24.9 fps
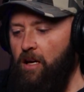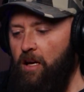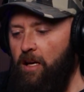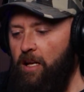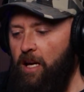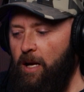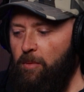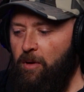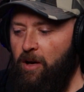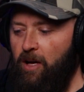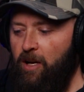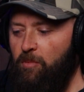
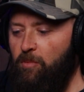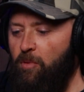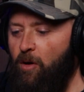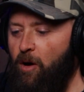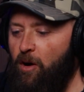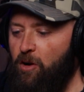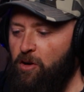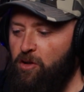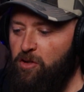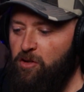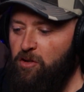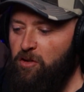and I'm kind of
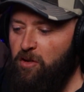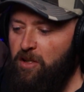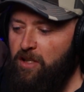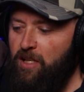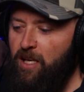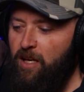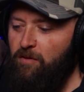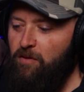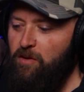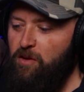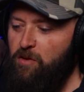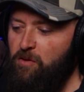partial because
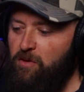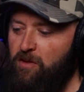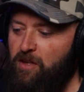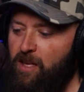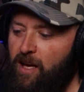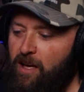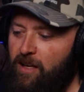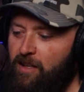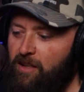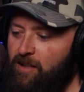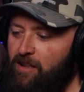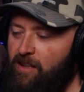I've used
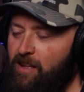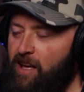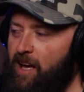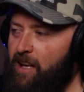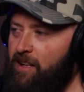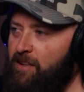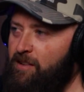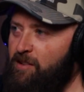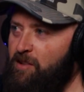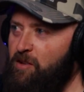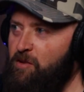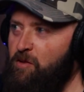
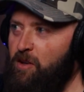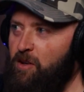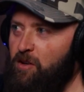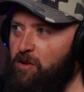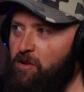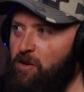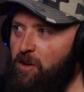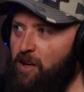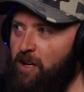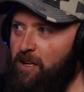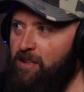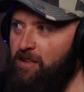that 200
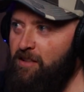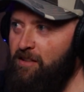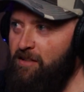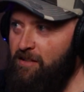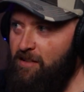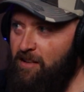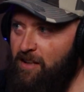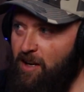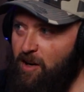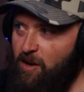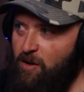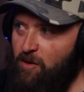grain
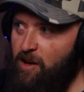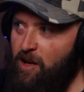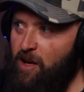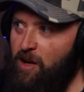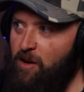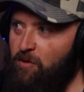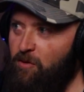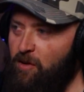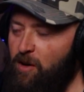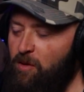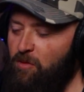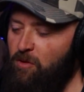
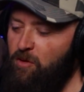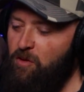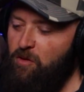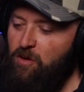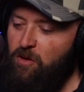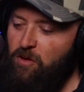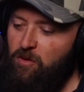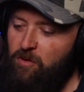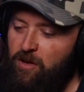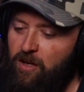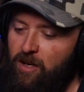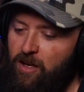A-frame through
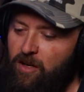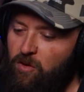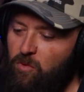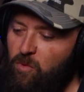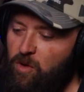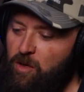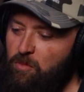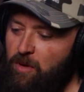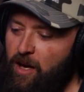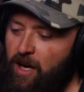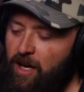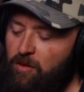the 300
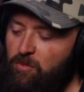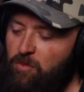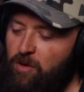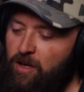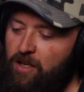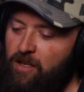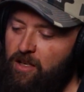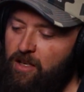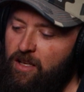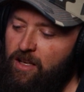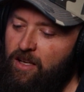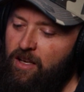Win Mag,
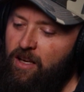but